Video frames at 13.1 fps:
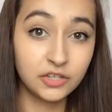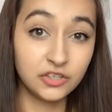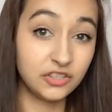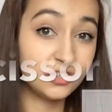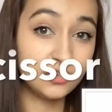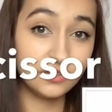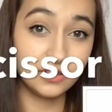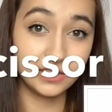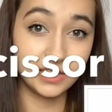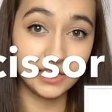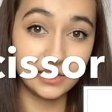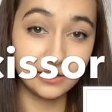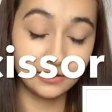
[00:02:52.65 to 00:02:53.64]
just use a
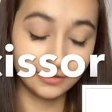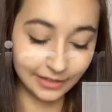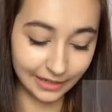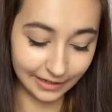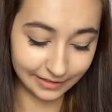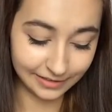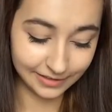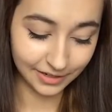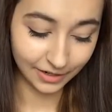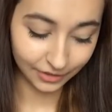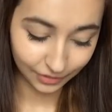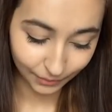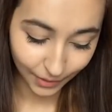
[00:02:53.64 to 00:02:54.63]
scissor and
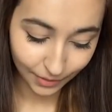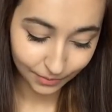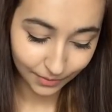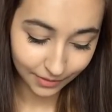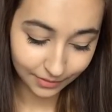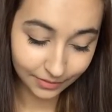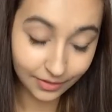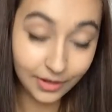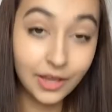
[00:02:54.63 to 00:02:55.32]
cut them open.